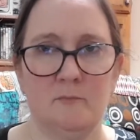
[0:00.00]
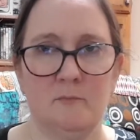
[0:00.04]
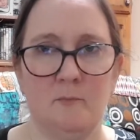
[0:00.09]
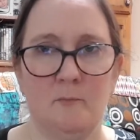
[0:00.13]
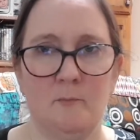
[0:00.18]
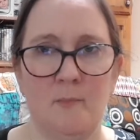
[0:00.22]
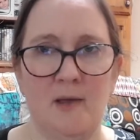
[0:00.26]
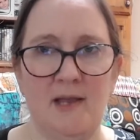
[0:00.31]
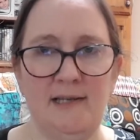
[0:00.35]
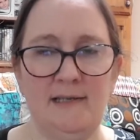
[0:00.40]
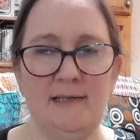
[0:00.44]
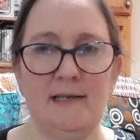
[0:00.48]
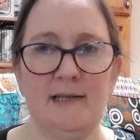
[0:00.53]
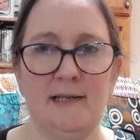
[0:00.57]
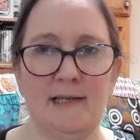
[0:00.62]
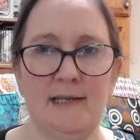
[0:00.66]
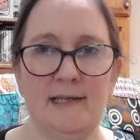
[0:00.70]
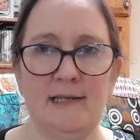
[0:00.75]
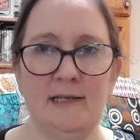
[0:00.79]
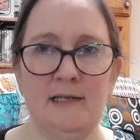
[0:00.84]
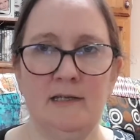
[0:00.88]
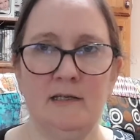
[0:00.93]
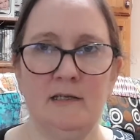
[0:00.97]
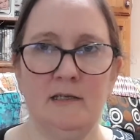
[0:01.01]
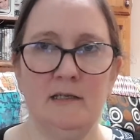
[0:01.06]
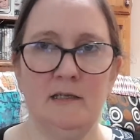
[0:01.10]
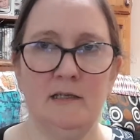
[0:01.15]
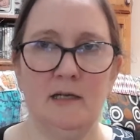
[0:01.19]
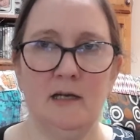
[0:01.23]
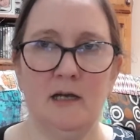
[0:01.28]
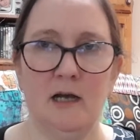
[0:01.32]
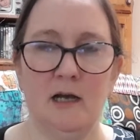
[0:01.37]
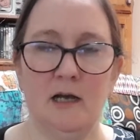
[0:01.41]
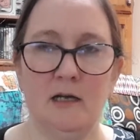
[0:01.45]
Mainly,
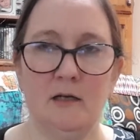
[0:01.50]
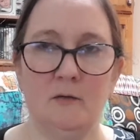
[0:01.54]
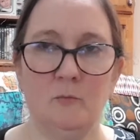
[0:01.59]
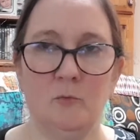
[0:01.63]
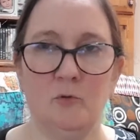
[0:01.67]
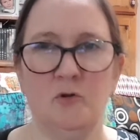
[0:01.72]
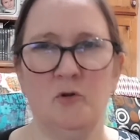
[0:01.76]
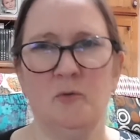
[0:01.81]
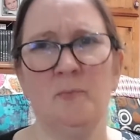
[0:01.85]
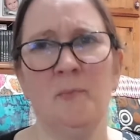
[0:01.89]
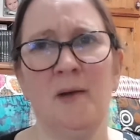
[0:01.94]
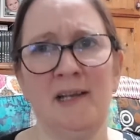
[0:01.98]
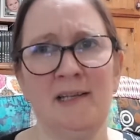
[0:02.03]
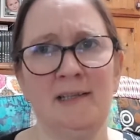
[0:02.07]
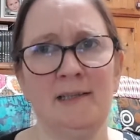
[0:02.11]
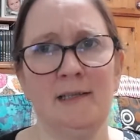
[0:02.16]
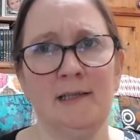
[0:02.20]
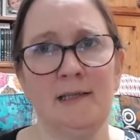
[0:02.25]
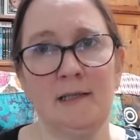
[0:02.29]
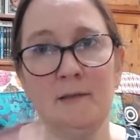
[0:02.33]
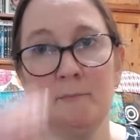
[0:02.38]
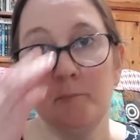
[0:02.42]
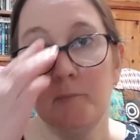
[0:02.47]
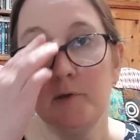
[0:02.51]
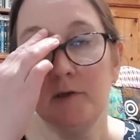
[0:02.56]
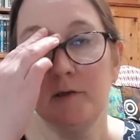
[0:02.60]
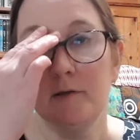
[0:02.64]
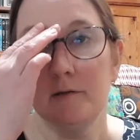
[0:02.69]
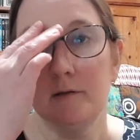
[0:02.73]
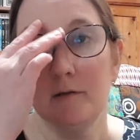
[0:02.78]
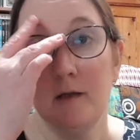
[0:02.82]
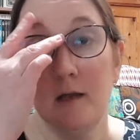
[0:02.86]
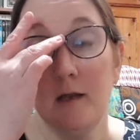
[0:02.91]
well, not mainly, but